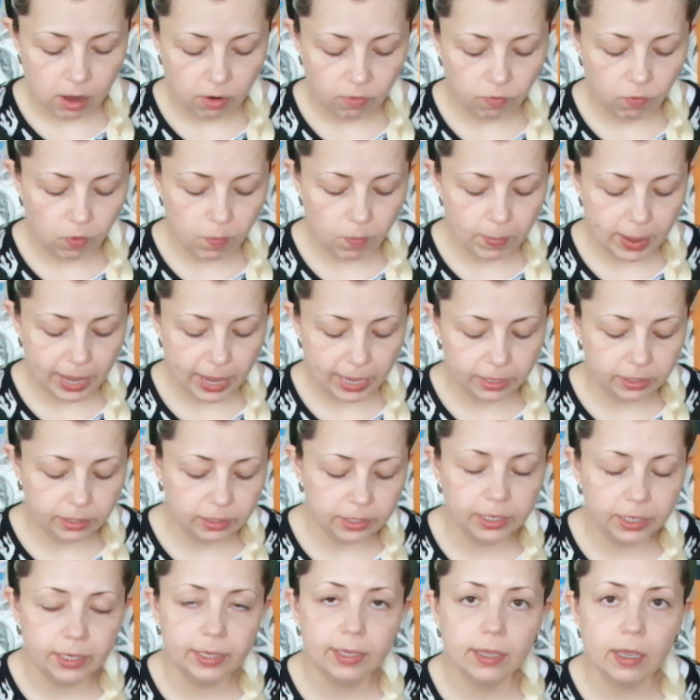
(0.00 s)

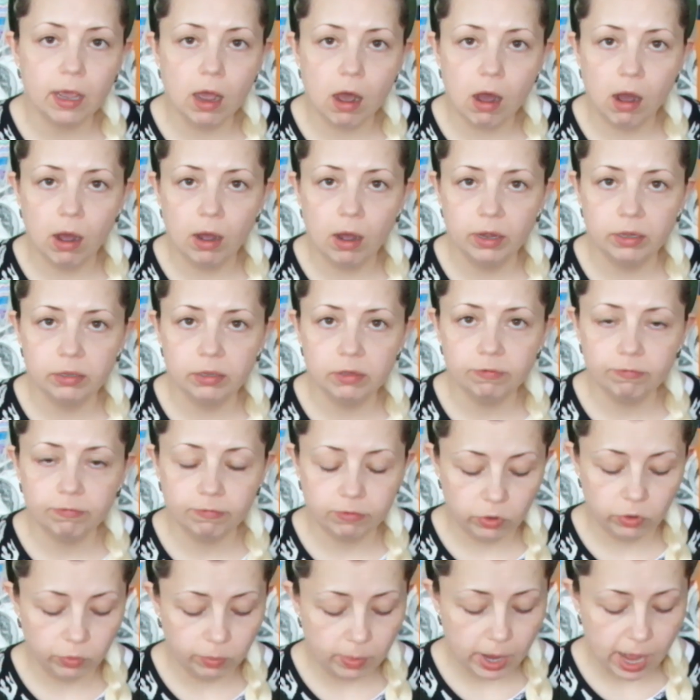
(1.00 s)
remaining yarn
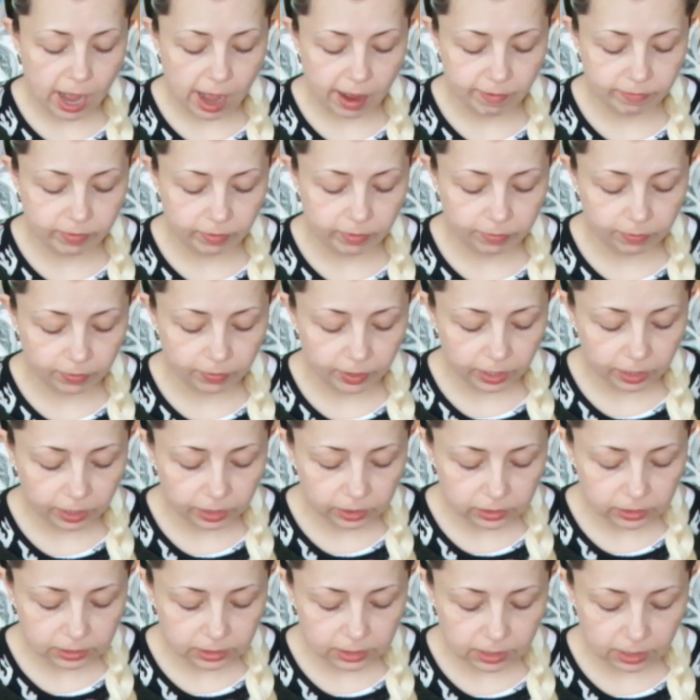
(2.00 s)
from other
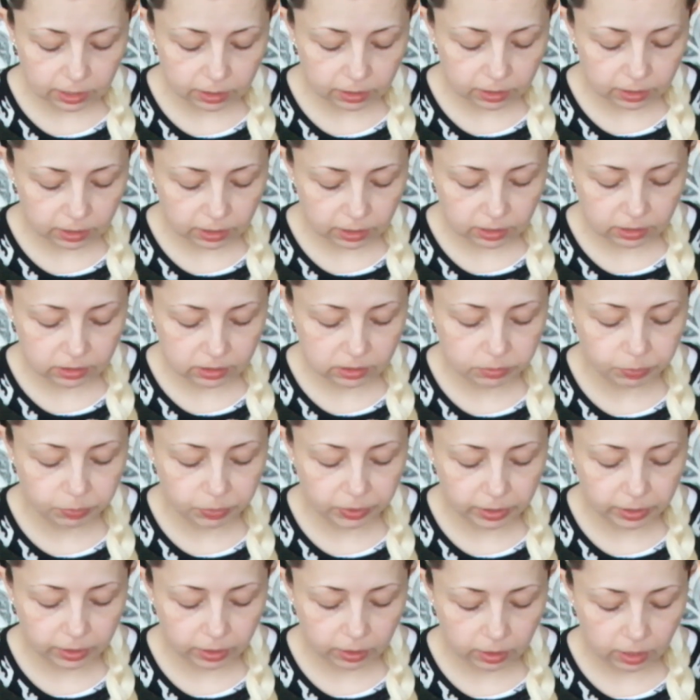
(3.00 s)
things that it's
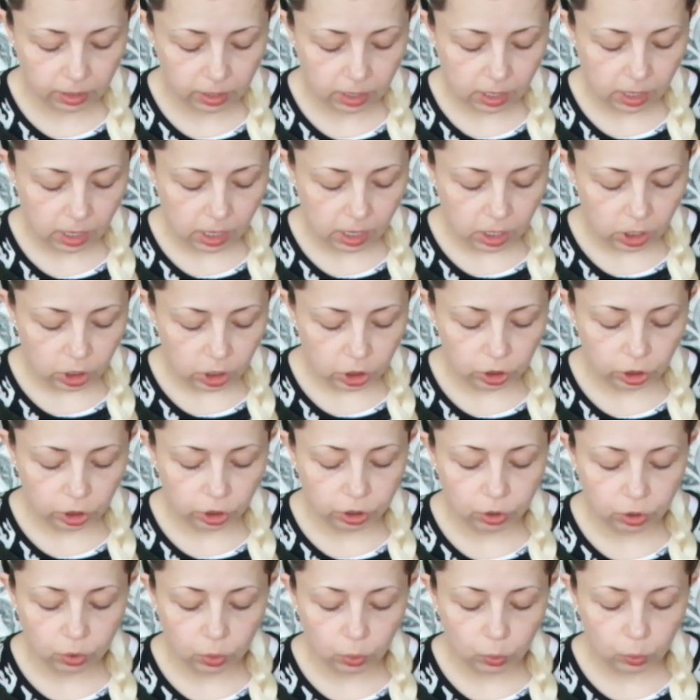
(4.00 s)
been
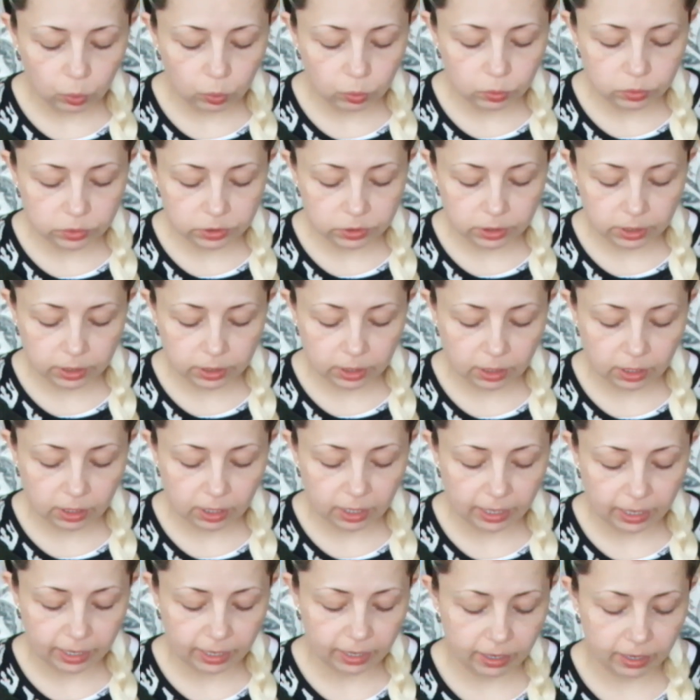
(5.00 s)
used,
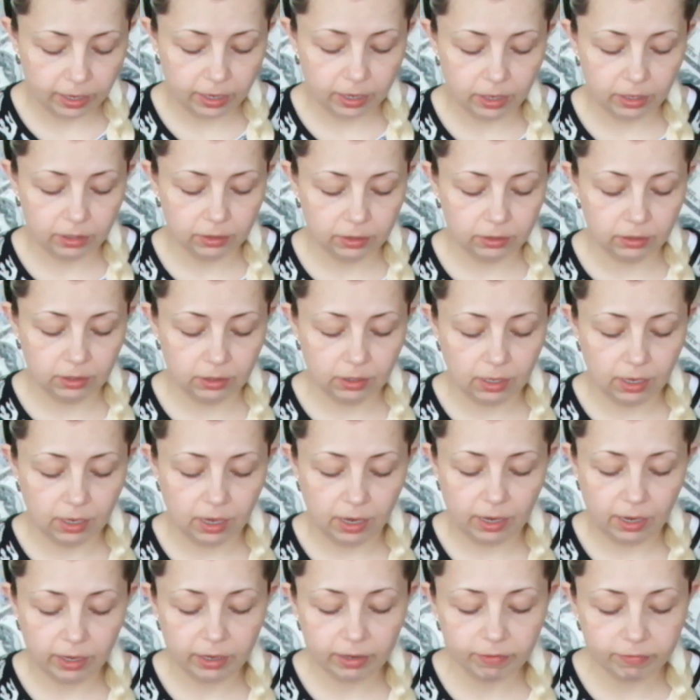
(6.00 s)
and
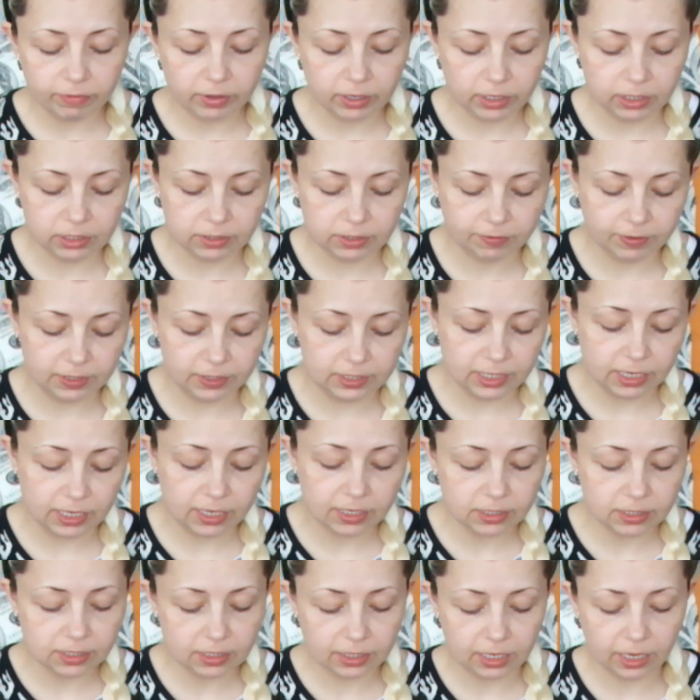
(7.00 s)
I think it's
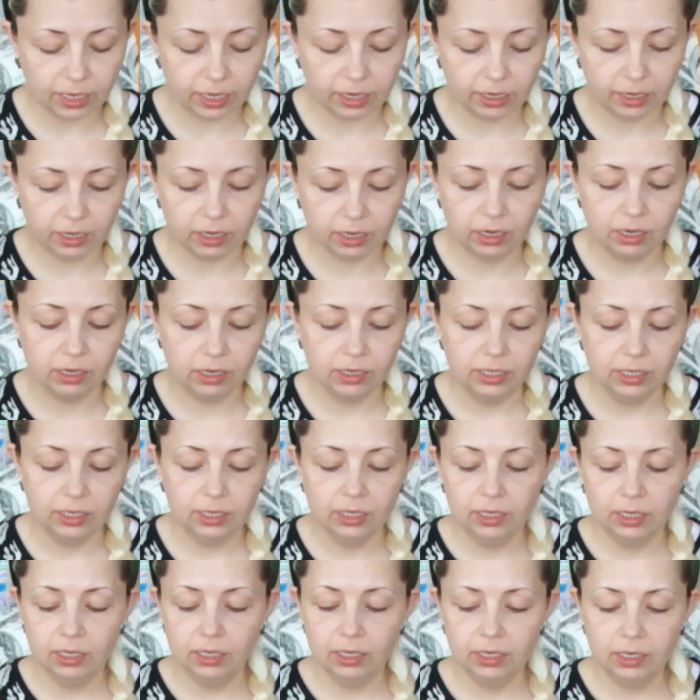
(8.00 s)
fantastic.
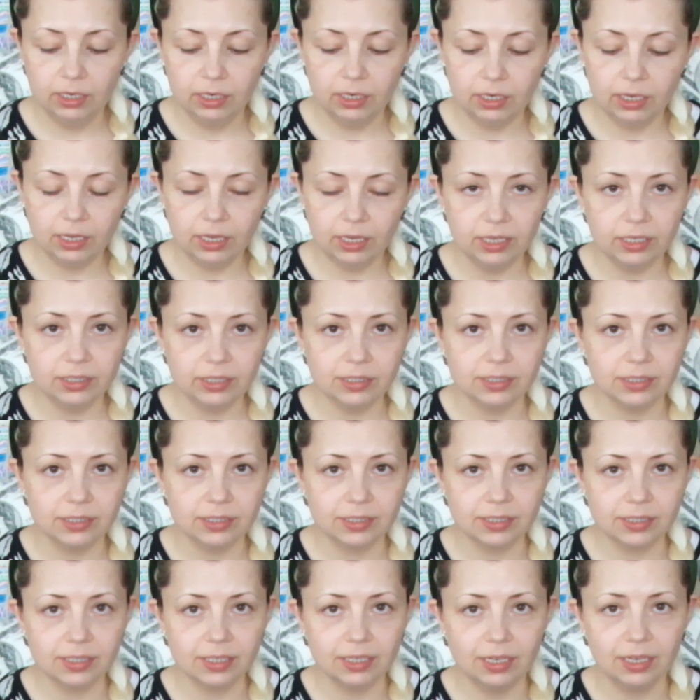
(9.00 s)

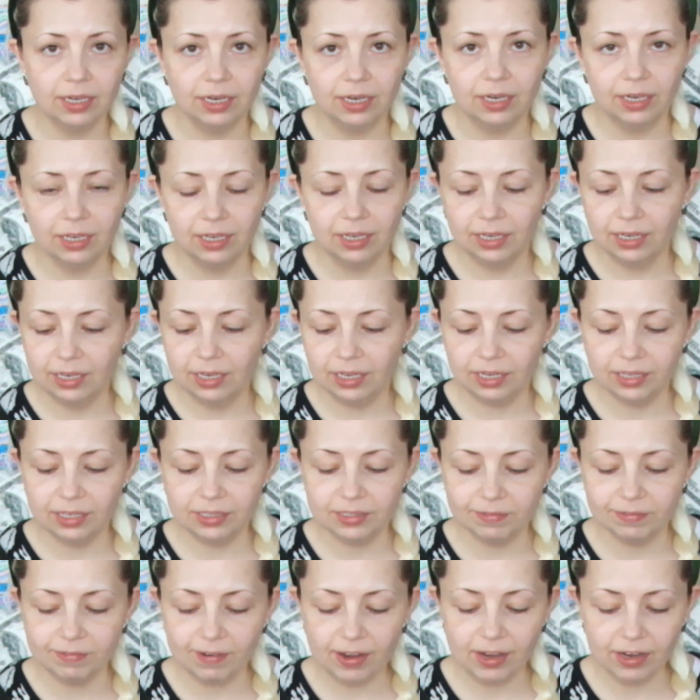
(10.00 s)
It's
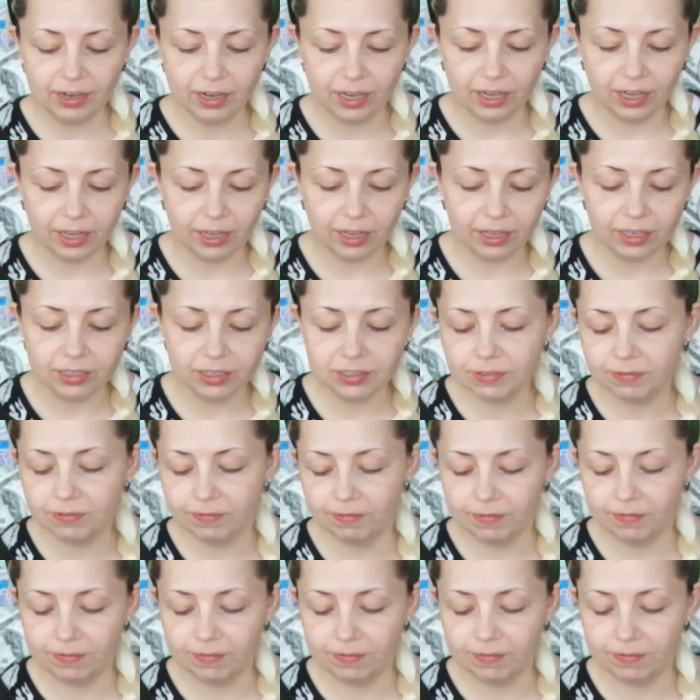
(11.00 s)
funky, it's